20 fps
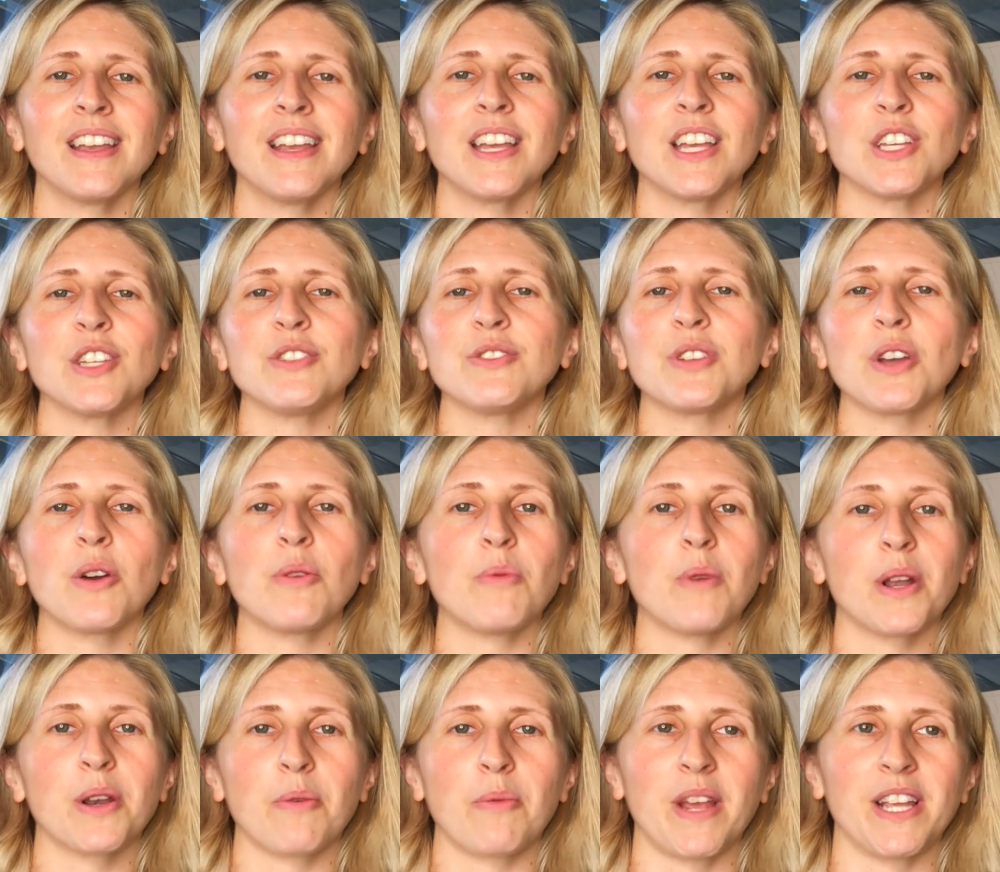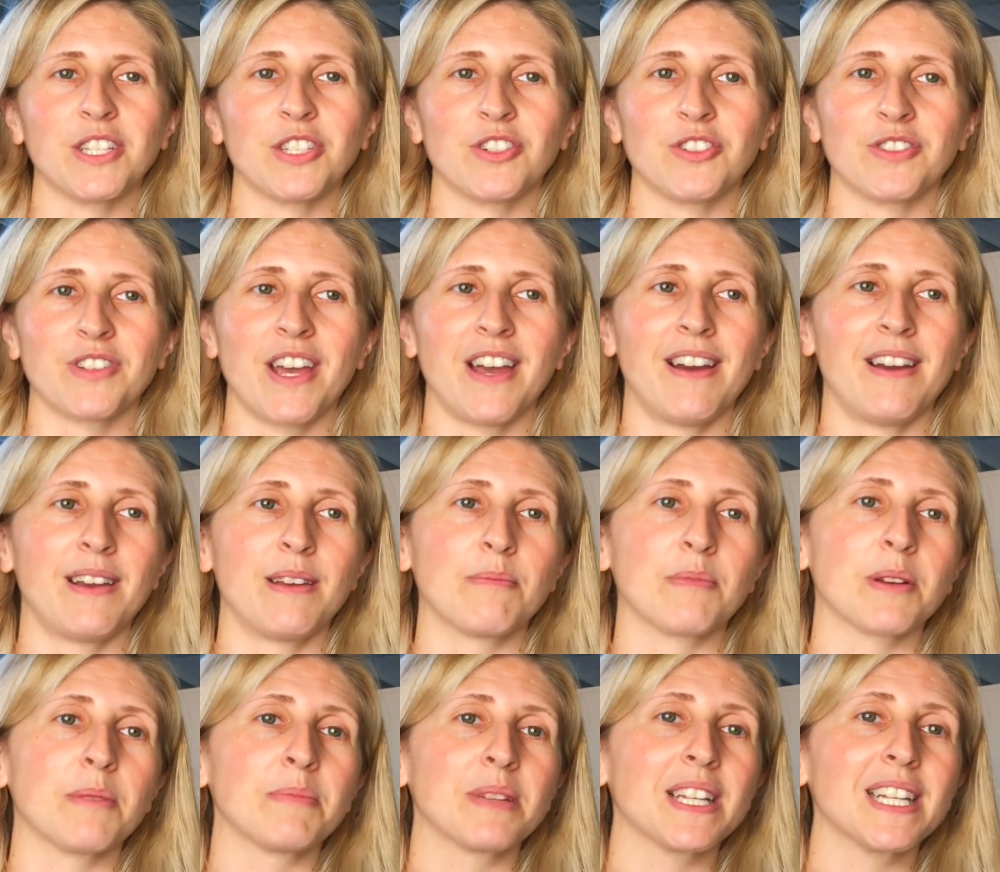You don't want to waste your time
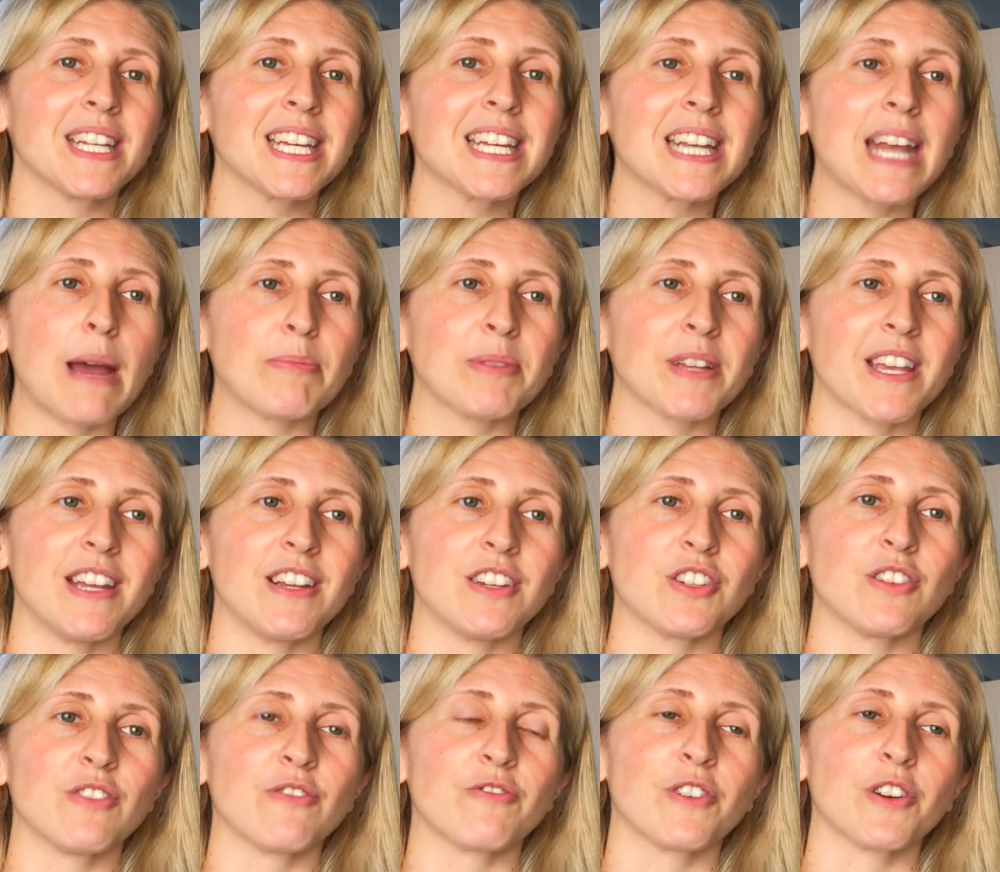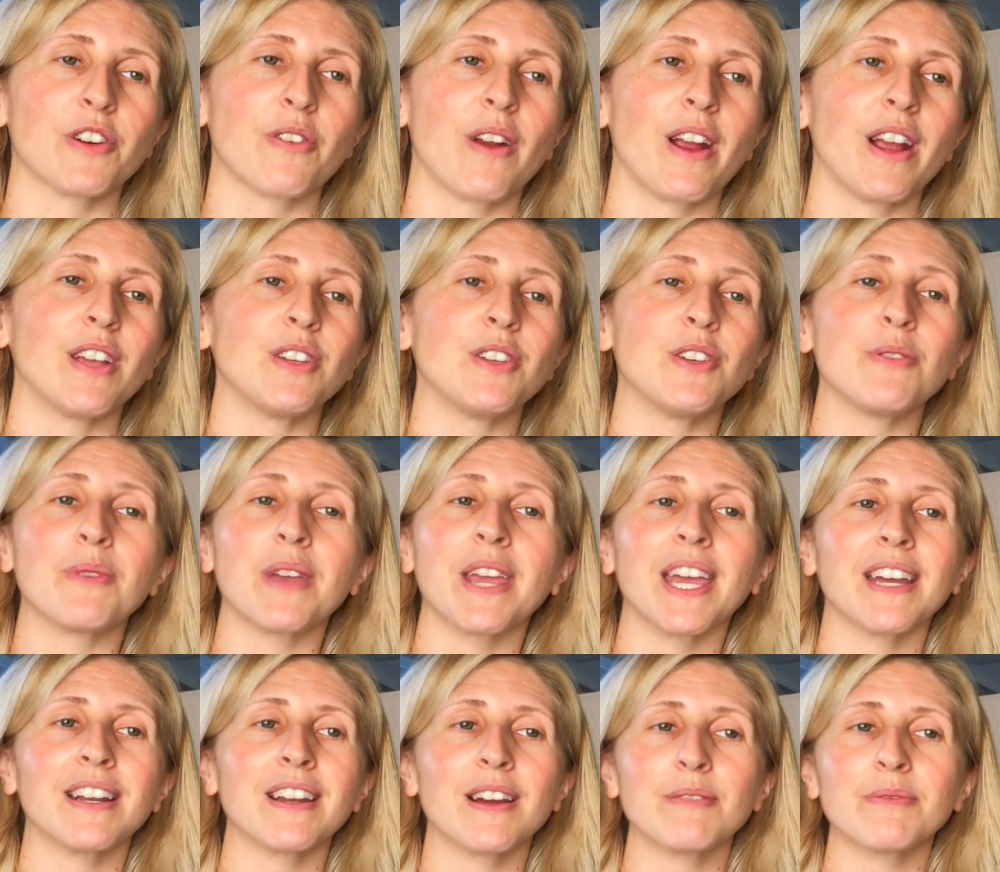completing an application for a grant you
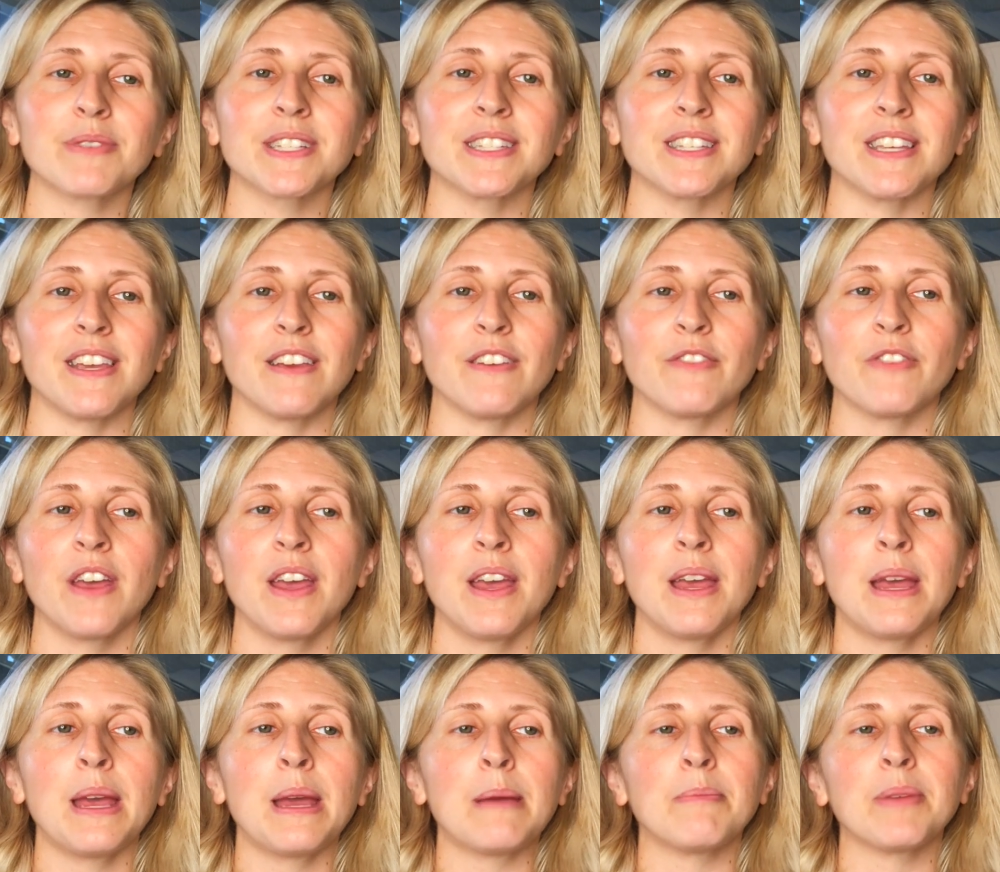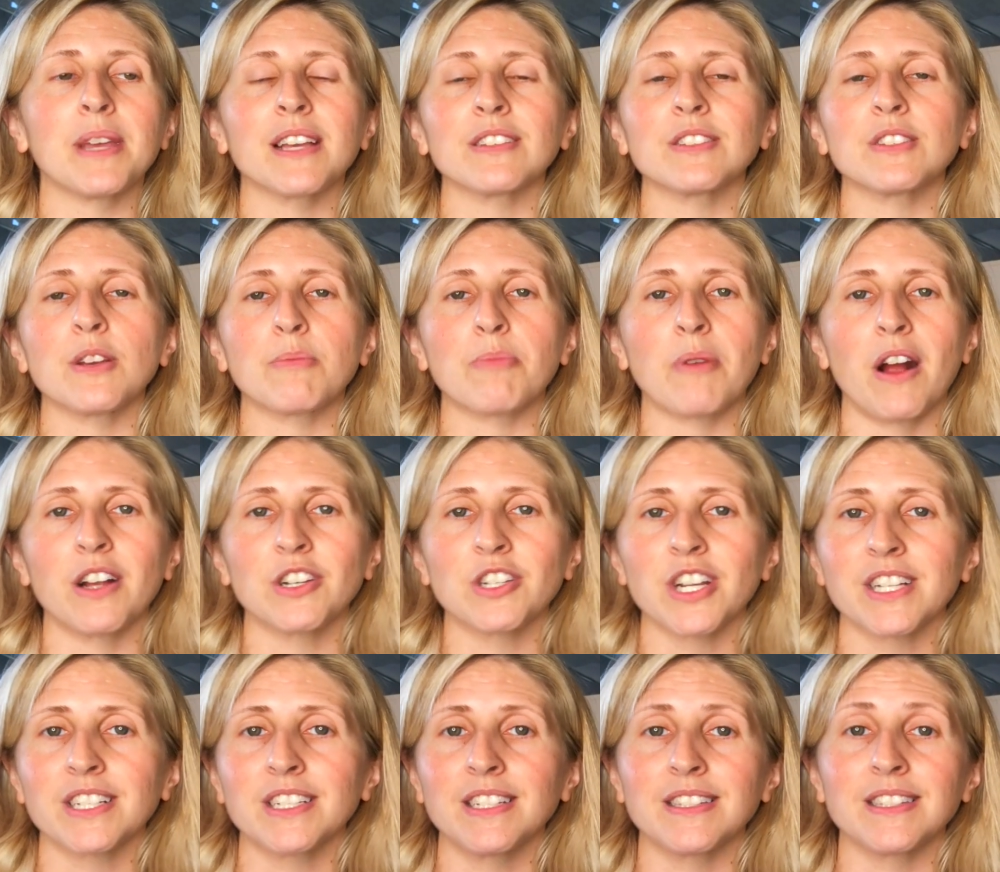cannot receive because your
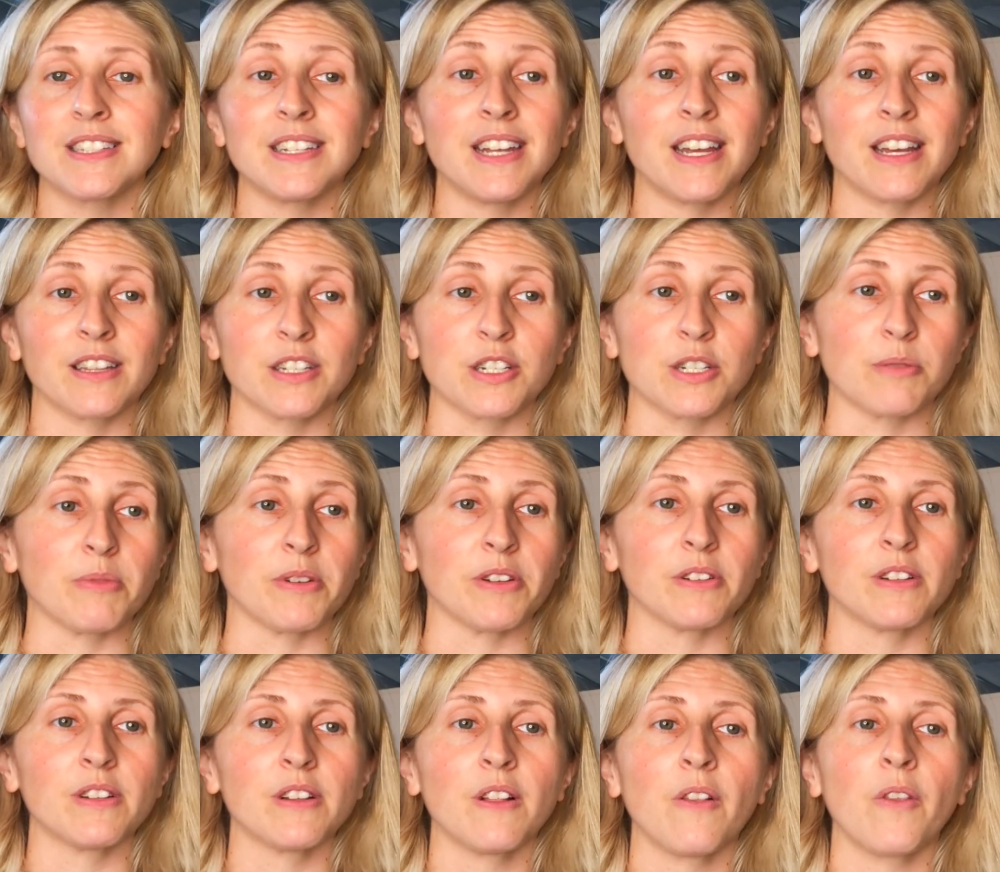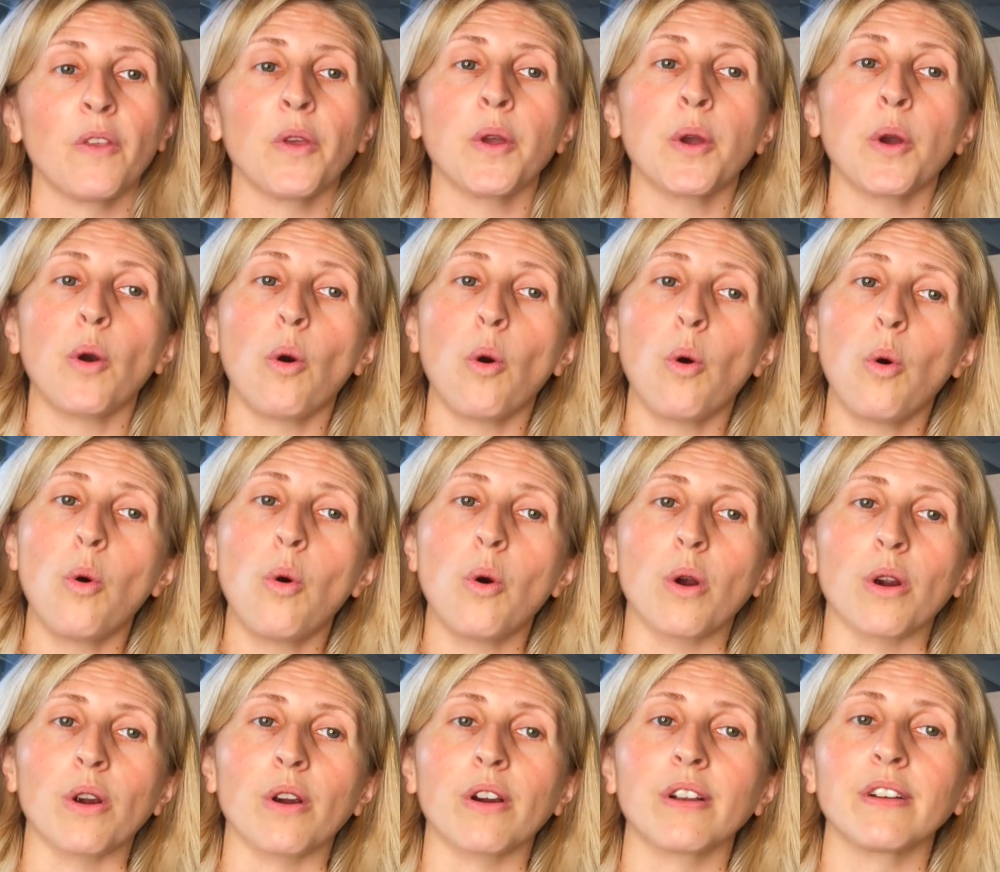project is ineligible
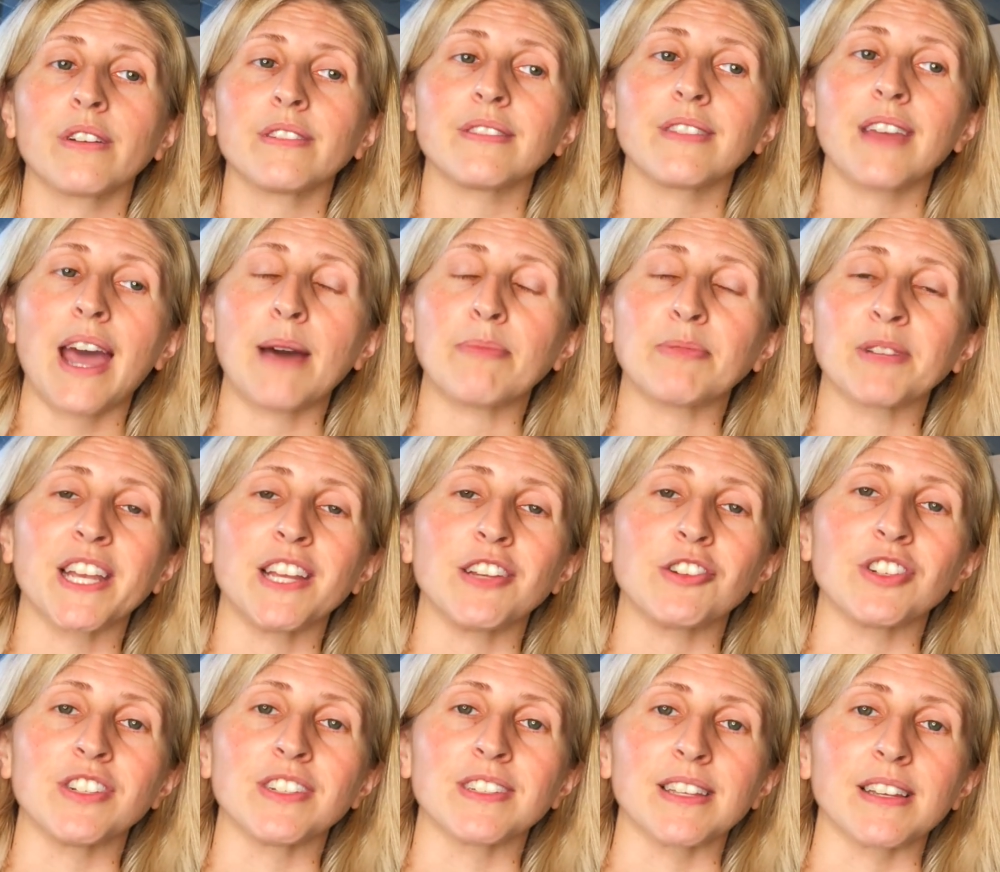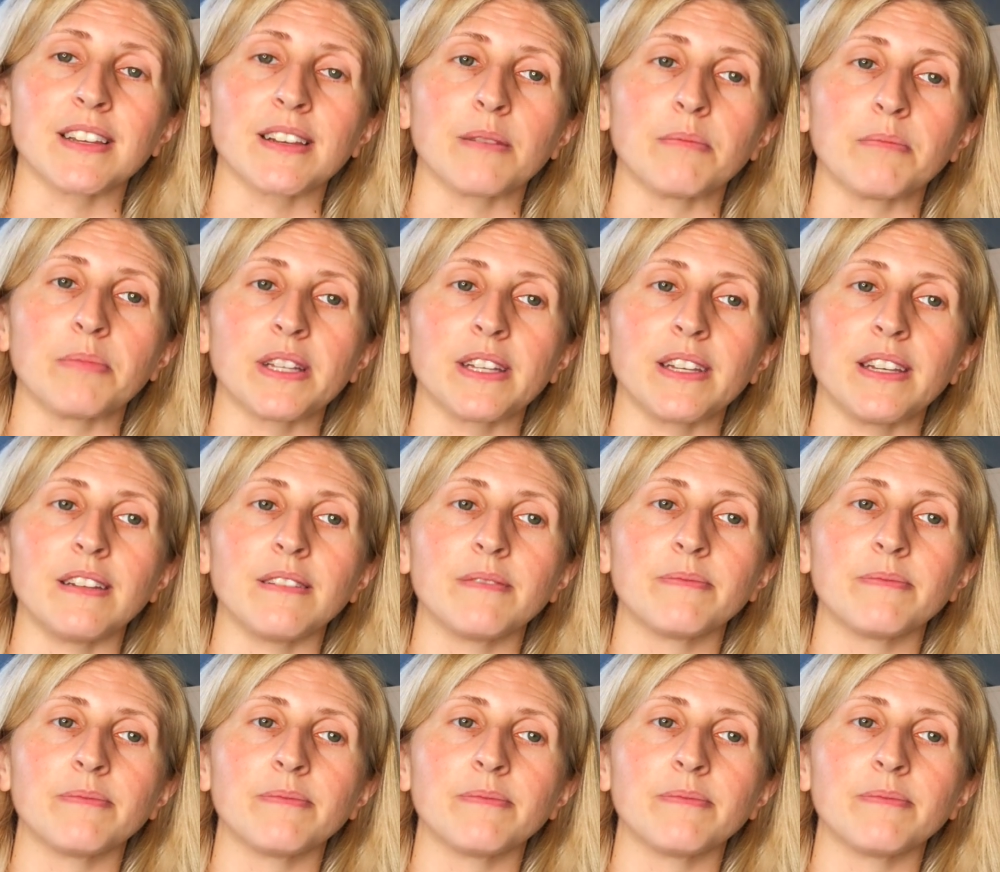or the application is incomplete.